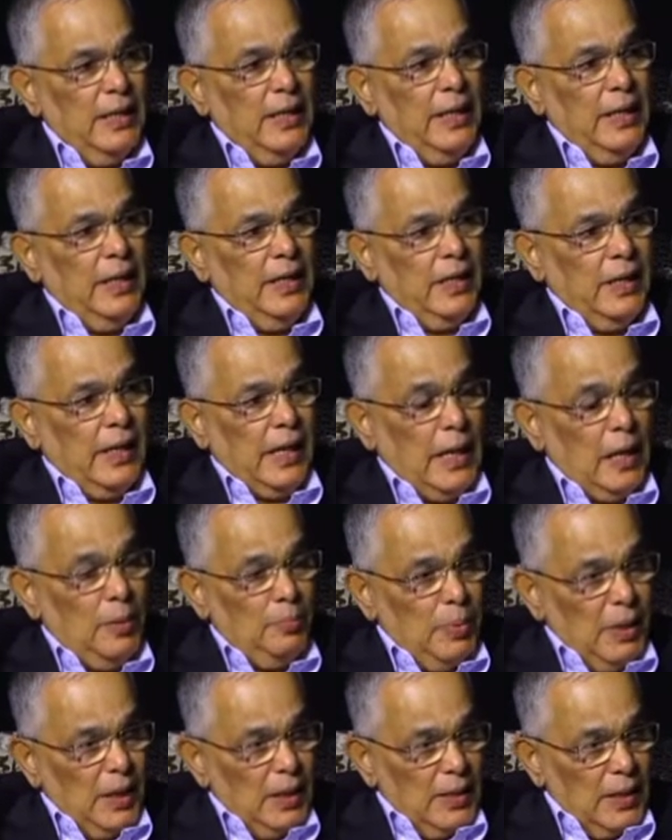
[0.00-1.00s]
in
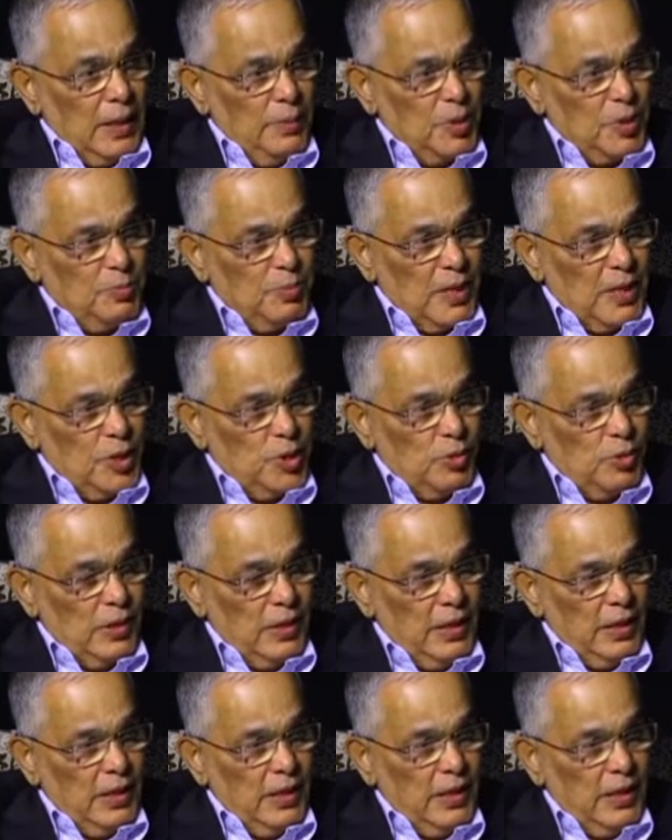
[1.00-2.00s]
helping them
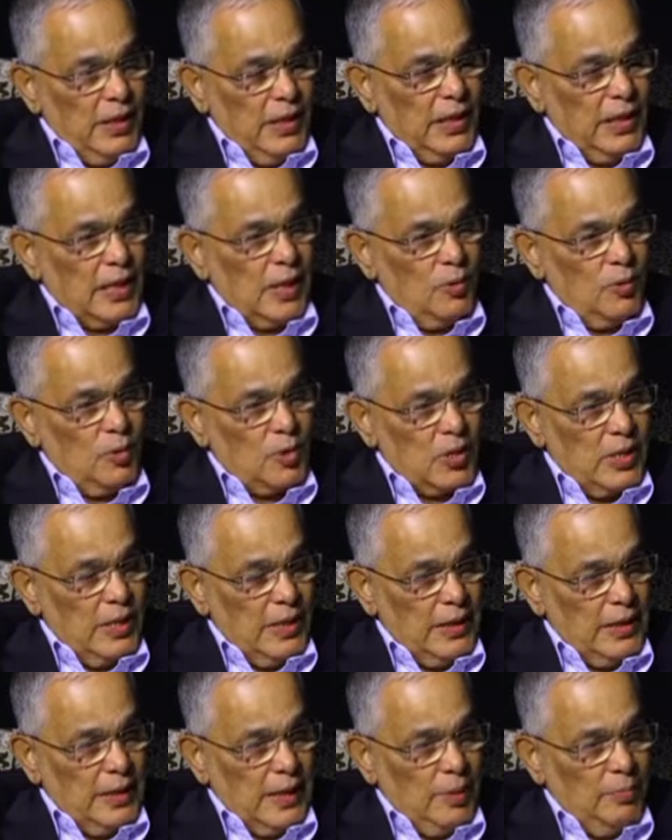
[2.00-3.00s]
spiritually, in
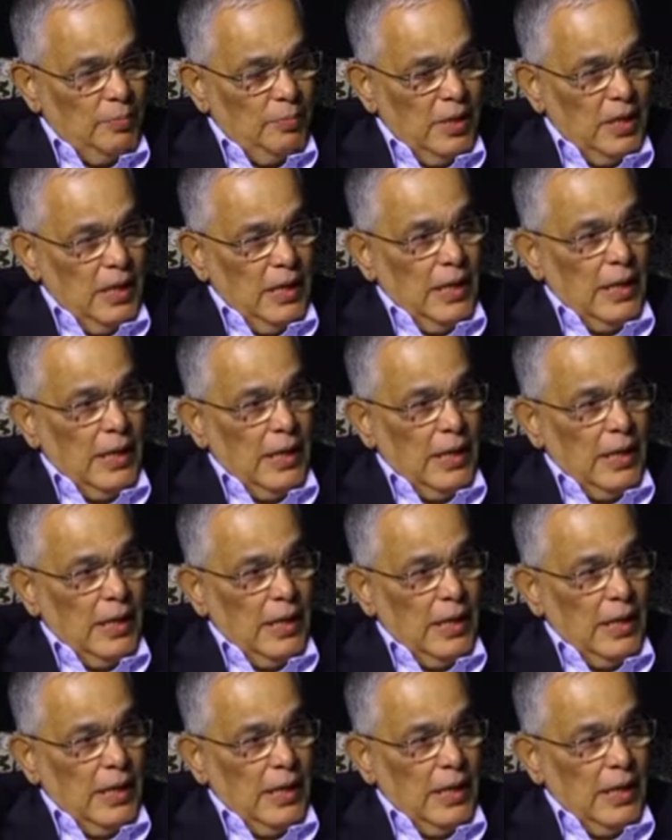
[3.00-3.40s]
counseling them,